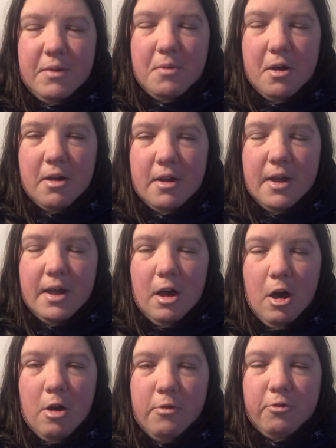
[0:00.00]
But
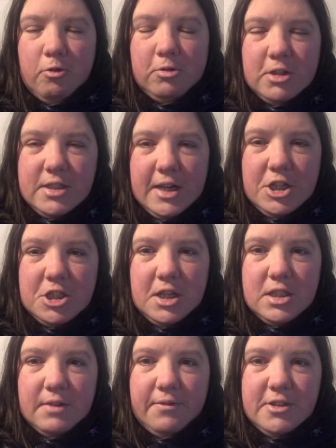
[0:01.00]
overall, the station
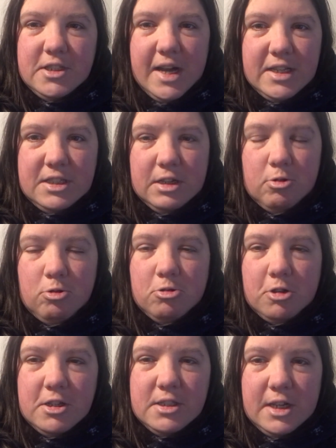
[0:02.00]
is a fantastic
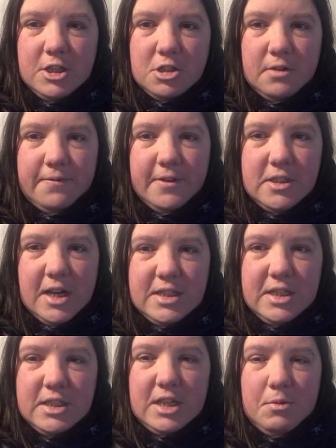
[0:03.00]
organisation and
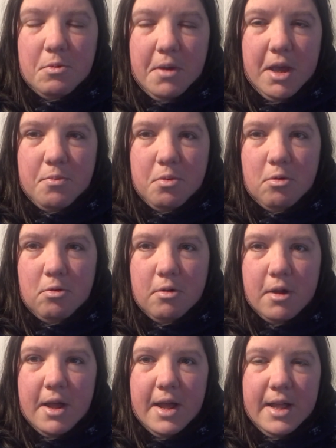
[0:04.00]
fantastic team of
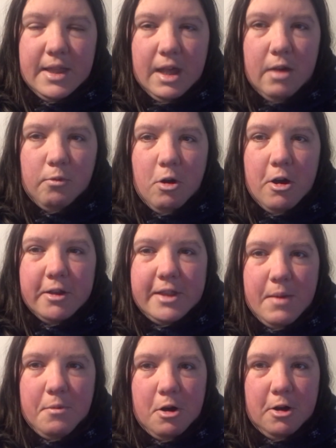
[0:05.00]
people that work
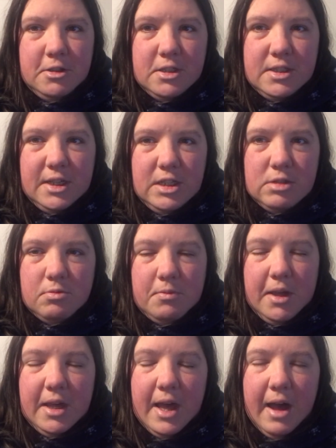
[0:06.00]
there behind the scenes with
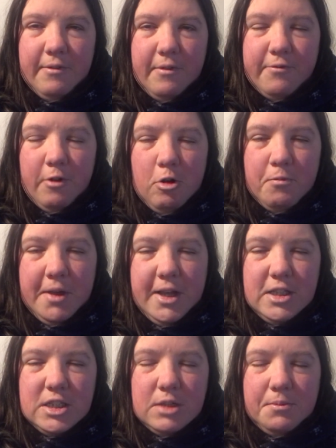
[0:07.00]
me, have involved me
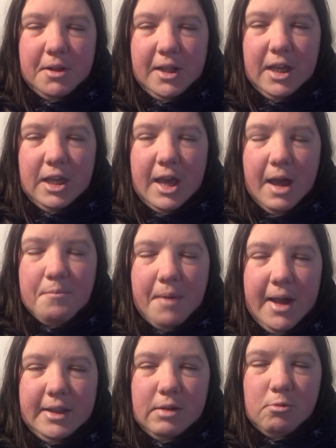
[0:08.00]
in disability
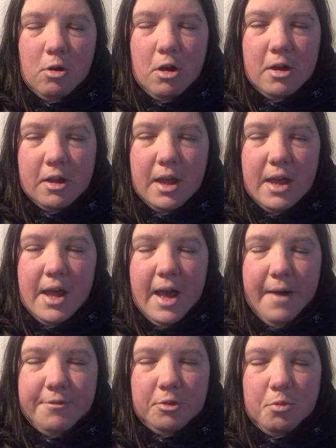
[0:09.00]
campaigning work,
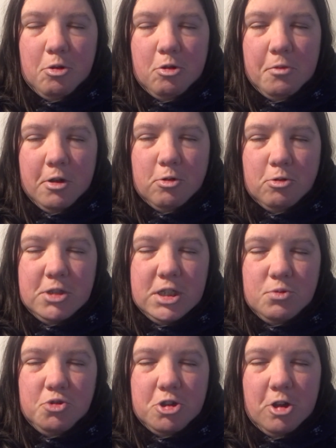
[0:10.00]
have supported my
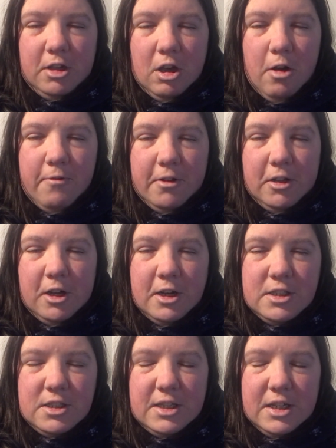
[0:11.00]
autism journey over the
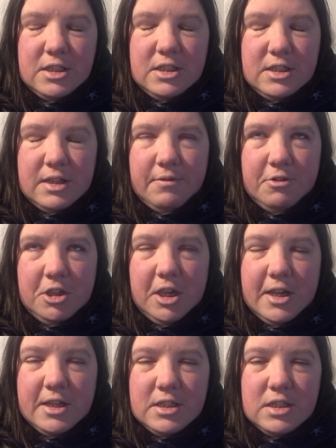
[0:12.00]
last 6 to 7
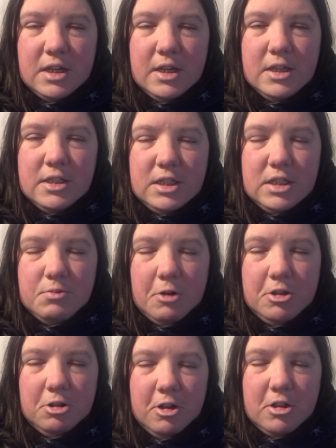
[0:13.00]
years since
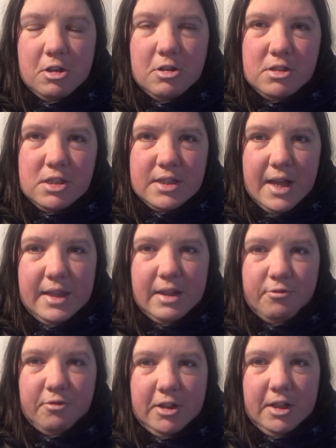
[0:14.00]
my diagnosis, and
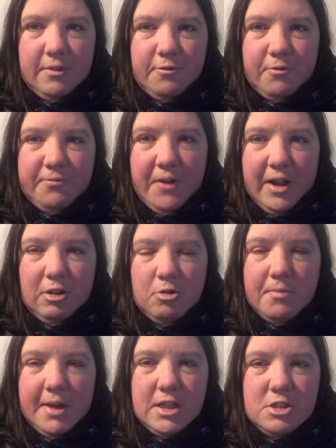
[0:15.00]
they've really
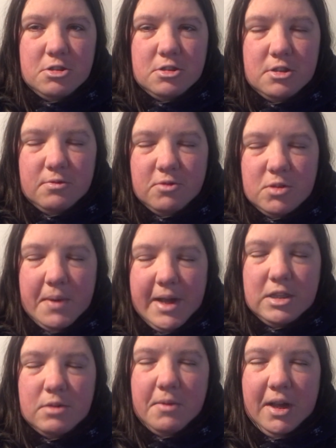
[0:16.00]
valued me,
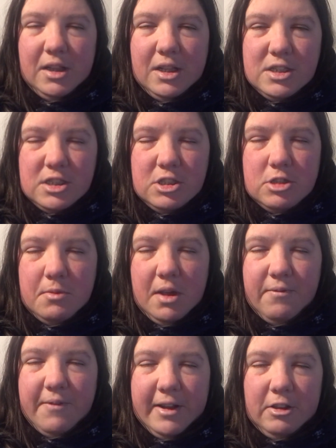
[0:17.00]
respected me, listened to
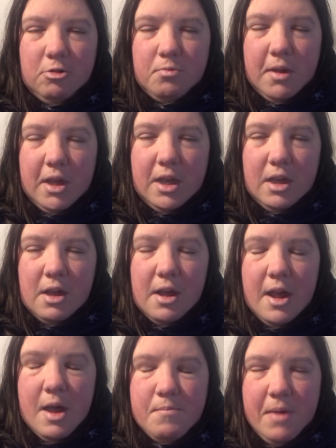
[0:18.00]
me, valued me,
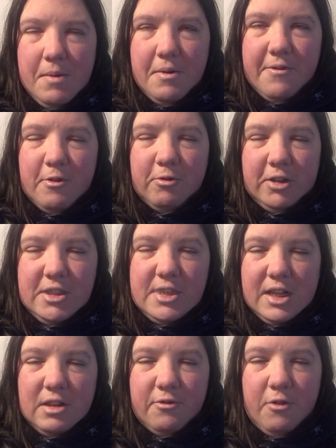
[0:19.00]
made me feel really
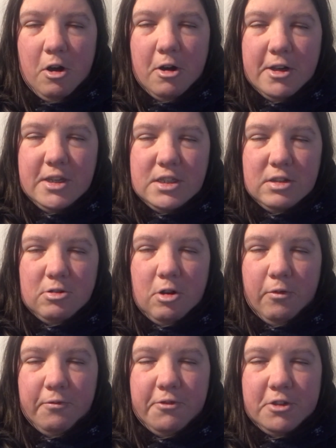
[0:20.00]
dignified and
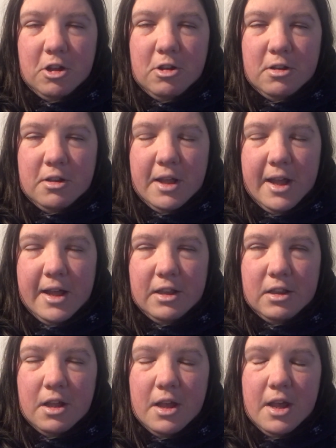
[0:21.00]
confident,
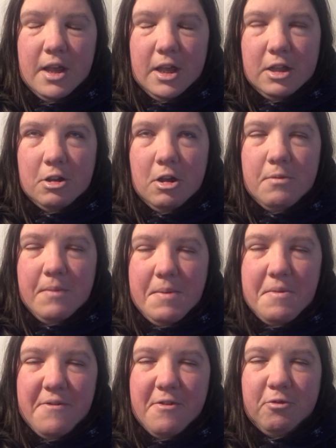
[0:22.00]
and, you know,
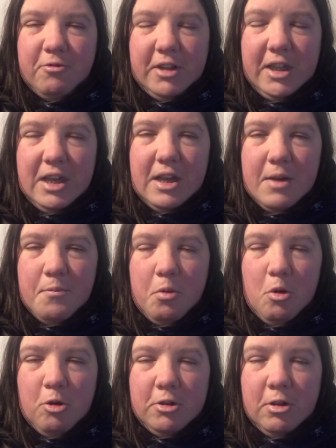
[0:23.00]
made me feel really
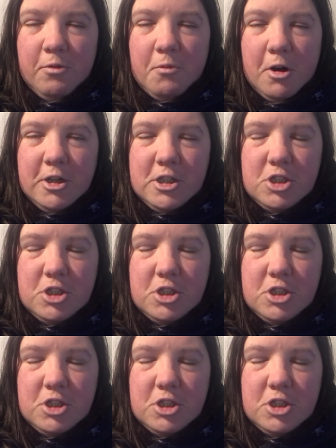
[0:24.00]
important of my